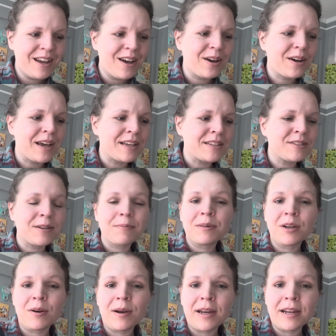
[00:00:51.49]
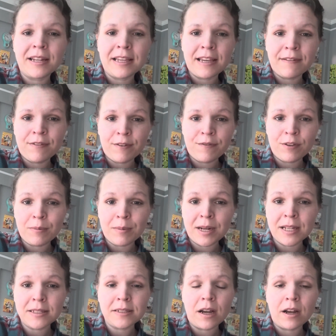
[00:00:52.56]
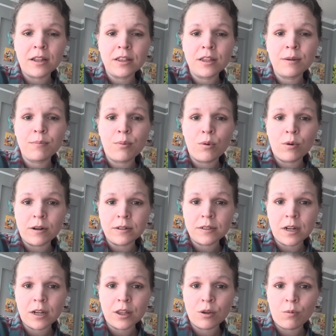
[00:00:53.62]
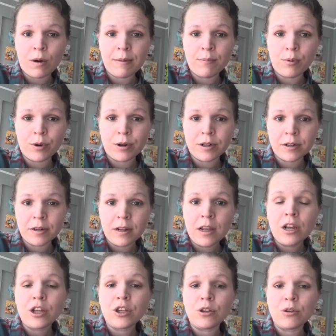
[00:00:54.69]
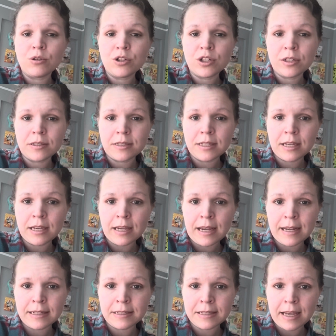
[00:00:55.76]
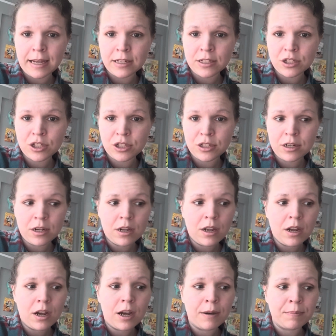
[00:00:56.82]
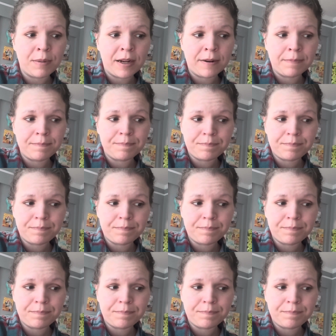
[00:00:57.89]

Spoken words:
Okay, so I'm going to go ahead and give you a few minutes on the board, on the whiteboard. You should see a sketch up there.